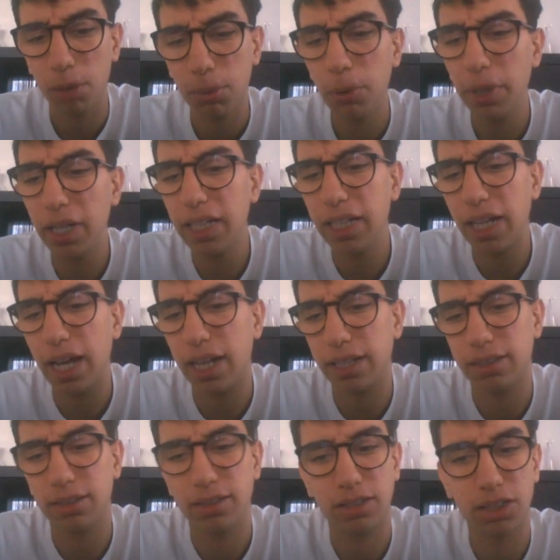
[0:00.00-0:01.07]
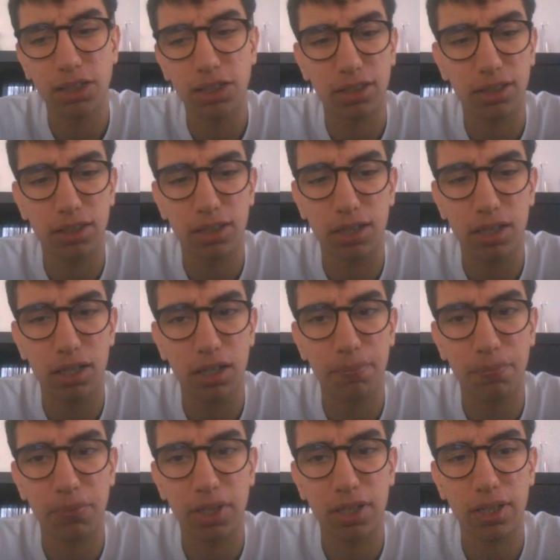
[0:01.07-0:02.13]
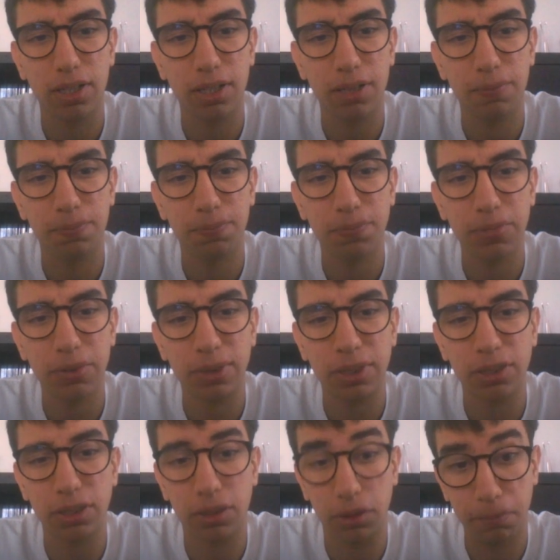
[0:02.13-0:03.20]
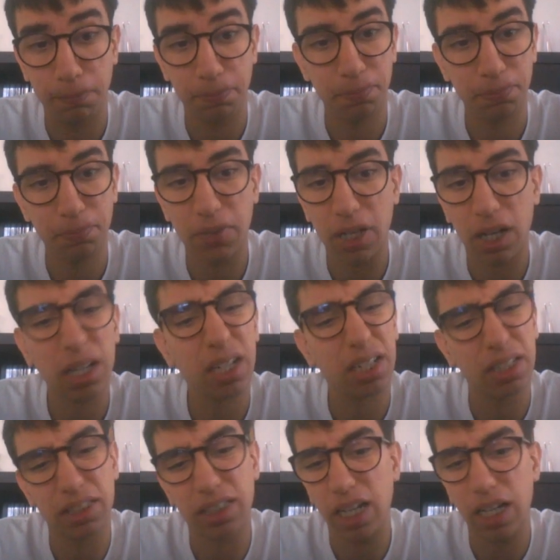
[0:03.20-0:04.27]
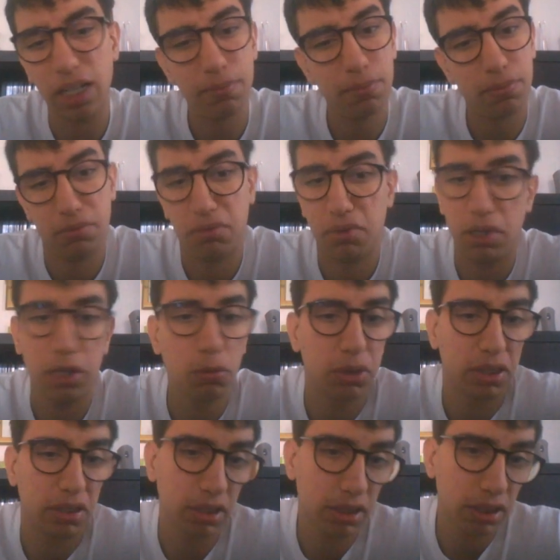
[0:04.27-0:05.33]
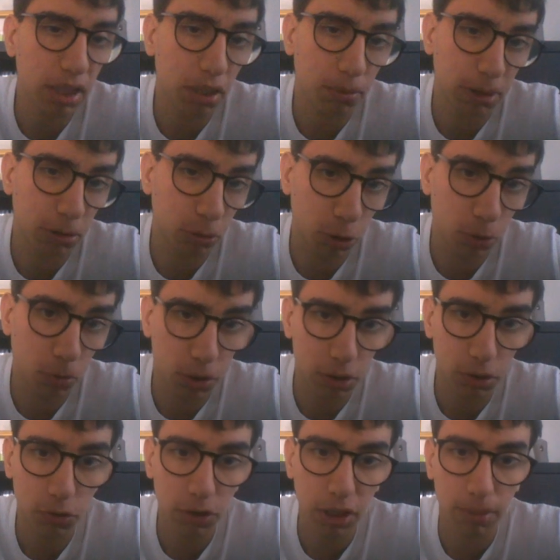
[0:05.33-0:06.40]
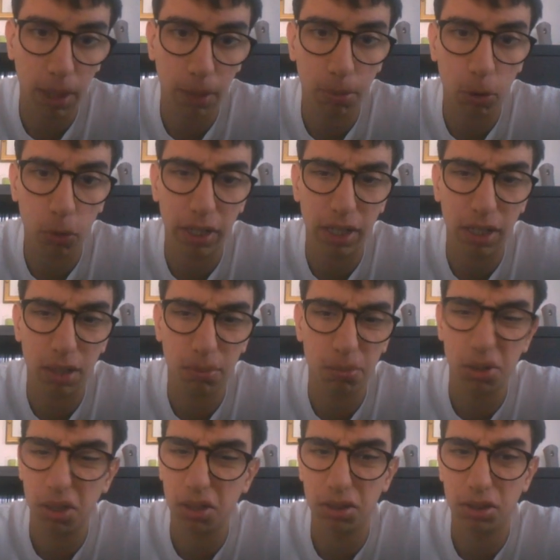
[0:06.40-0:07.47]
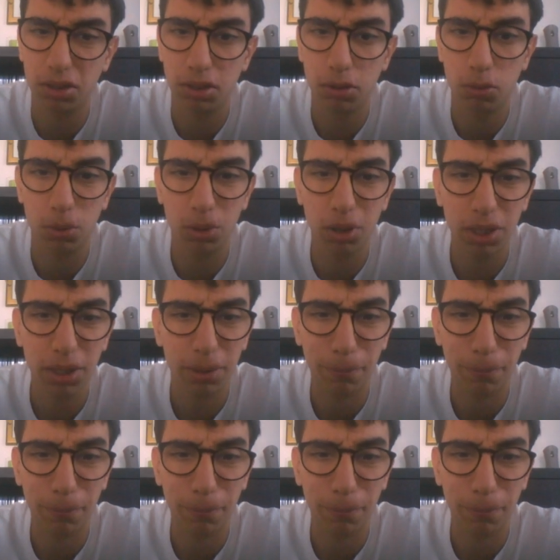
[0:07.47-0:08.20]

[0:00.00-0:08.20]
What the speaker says: Really, it's just it was not a good game. It wasn't good. I mean, we were losing. My opponent blundered the rook.